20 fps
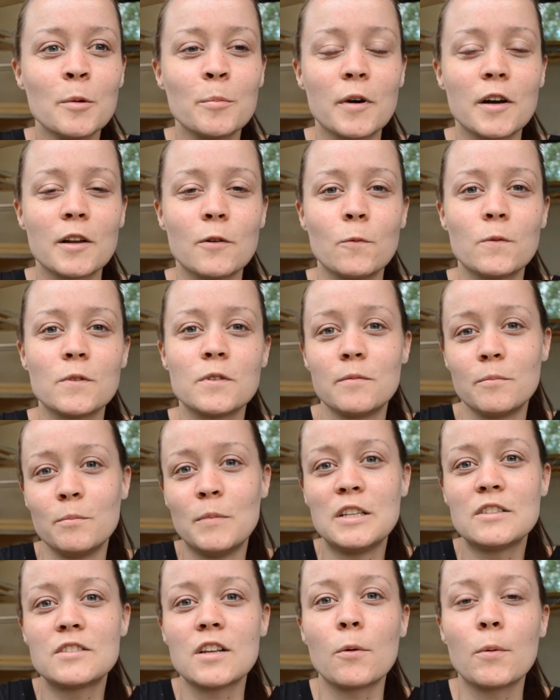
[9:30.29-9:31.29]
but
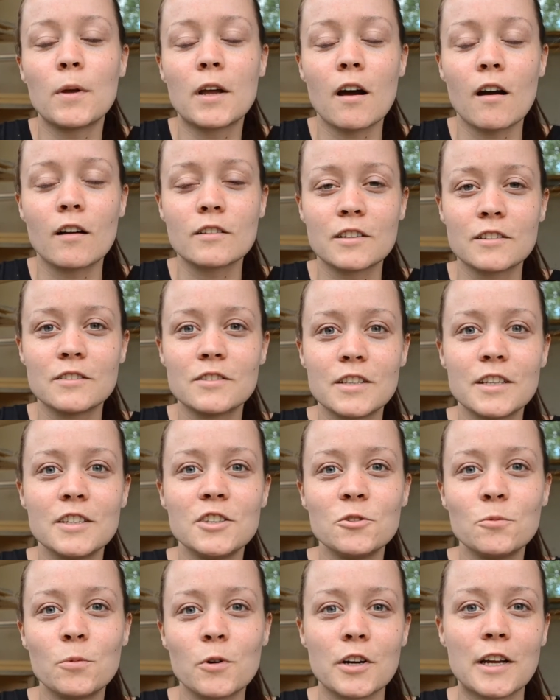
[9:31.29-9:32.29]
means that we can't
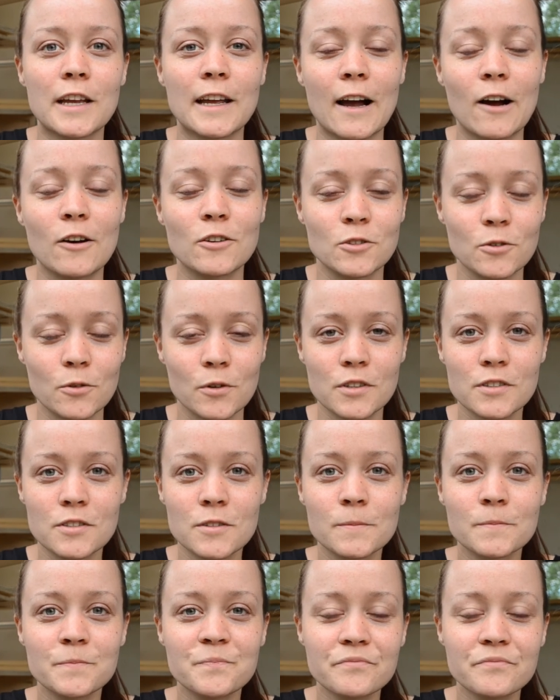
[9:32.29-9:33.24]
continue working outdoors.